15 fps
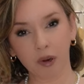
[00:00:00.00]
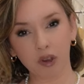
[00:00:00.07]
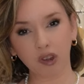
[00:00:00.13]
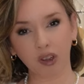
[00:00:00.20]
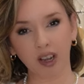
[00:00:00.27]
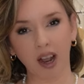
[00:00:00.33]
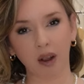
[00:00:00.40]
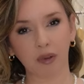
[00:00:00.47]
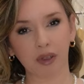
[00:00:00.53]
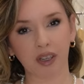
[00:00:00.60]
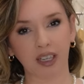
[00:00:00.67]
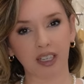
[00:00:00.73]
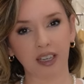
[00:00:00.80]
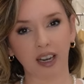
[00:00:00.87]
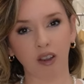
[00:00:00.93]
Originally, I was
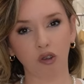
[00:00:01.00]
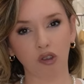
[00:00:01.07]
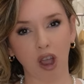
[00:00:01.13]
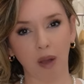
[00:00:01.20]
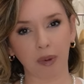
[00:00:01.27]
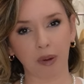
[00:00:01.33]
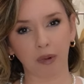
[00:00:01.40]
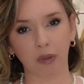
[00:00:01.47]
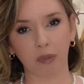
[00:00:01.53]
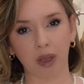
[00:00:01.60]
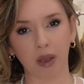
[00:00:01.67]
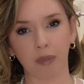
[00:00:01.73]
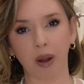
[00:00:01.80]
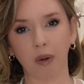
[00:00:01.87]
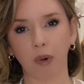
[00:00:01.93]
gonna take you shopping with
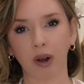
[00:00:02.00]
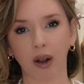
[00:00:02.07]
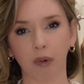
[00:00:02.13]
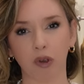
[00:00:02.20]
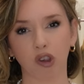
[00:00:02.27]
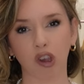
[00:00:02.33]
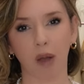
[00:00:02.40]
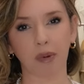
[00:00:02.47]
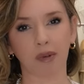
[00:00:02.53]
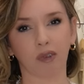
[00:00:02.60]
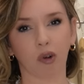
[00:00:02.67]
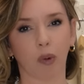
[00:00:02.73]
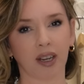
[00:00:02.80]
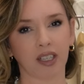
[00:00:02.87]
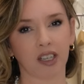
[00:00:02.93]
me, but when I went shopping
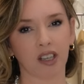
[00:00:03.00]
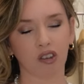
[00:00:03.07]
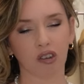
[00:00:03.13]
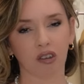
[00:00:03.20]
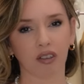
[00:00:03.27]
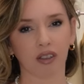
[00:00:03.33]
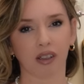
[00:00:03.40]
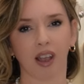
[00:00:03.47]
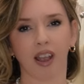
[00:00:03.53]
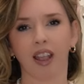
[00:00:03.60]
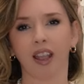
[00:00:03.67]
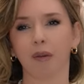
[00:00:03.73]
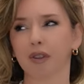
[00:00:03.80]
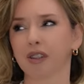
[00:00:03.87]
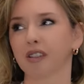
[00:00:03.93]
for white t-shirts,
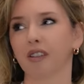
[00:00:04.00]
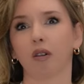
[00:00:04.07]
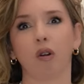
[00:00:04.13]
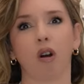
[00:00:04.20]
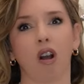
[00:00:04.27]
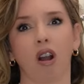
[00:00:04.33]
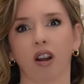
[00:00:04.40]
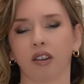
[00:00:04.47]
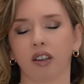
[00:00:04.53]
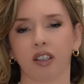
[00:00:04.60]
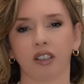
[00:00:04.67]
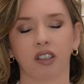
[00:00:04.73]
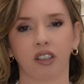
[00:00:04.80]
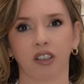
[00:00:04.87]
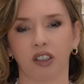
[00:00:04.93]
it was so hard
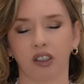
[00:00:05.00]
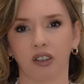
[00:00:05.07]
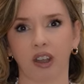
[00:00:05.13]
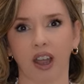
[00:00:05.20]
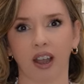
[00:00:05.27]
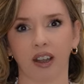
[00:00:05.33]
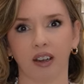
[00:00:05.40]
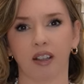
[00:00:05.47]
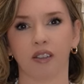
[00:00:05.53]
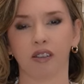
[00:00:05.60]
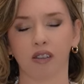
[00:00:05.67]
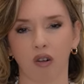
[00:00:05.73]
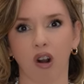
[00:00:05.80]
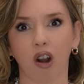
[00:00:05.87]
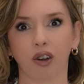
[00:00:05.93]
to do that and
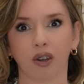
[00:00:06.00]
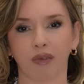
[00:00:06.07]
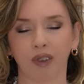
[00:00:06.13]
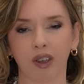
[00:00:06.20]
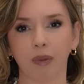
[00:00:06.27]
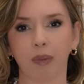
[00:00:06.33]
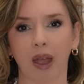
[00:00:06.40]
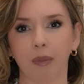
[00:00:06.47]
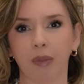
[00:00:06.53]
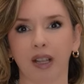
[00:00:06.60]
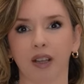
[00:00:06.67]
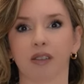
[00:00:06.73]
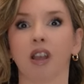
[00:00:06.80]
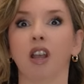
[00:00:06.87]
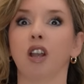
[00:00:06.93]
so hard to film that
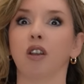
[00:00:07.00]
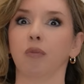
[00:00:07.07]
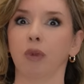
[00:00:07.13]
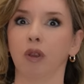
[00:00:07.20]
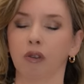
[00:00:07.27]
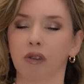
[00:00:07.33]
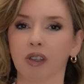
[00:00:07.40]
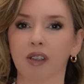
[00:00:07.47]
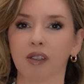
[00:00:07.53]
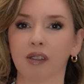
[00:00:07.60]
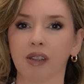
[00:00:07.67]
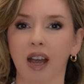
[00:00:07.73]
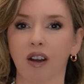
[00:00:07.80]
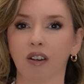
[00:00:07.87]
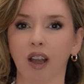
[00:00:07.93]
because music is
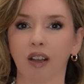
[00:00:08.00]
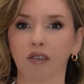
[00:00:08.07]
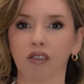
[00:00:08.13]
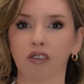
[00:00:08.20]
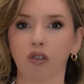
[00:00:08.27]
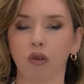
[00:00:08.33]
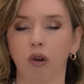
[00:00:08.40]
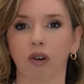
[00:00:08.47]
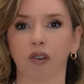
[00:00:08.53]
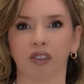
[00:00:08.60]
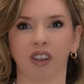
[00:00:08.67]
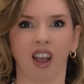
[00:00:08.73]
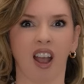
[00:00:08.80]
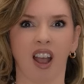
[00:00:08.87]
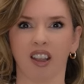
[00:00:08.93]
loud out in stores.
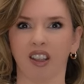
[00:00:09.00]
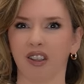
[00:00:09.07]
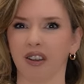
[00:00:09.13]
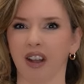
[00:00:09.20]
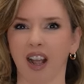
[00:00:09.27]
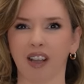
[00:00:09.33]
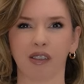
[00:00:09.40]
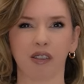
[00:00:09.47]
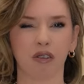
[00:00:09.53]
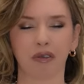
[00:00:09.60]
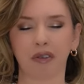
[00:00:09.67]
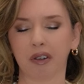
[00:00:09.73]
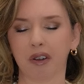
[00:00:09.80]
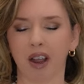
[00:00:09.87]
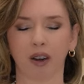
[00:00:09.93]
You, I still
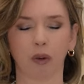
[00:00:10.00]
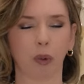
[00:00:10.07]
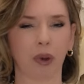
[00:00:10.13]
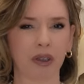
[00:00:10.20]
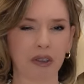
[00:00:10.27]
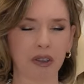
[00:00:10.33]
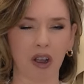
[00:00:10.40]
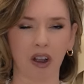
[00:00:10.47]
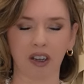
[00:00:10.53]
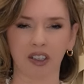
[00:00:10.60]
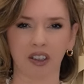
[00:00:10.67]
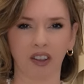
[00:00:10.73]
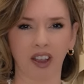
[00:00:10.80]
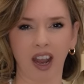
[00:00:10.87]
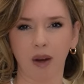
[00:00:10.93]
feel kind of weird talking
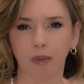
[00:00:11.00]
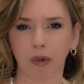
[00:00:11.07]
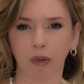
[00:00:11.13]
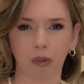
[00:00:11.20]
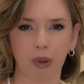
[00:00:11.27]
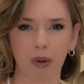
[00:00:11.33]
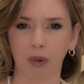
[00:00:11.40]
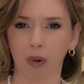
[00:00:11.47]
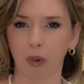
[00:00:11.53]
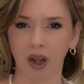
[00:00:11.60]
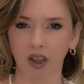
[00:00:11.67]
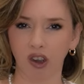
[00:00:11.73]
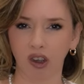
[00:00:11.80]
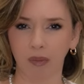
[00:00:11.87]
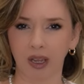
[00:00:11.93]
to the camera with people
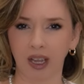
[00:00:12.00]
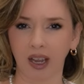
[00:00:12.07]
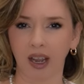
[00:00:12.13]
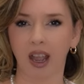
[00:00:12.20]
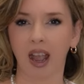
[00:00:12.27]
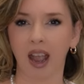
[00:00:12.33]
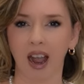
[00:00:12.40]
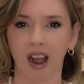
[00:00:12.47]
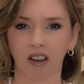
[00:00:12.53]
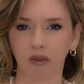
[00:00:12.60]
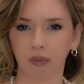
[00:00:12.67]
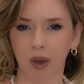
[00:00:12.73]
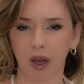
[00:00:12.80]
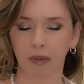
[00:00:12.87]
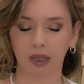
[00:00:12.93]
watching me out
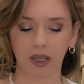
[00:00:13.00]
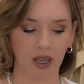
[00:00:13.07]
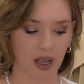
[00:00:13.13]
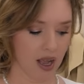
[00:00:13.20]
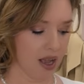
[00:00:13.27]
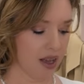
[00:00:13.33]
in public.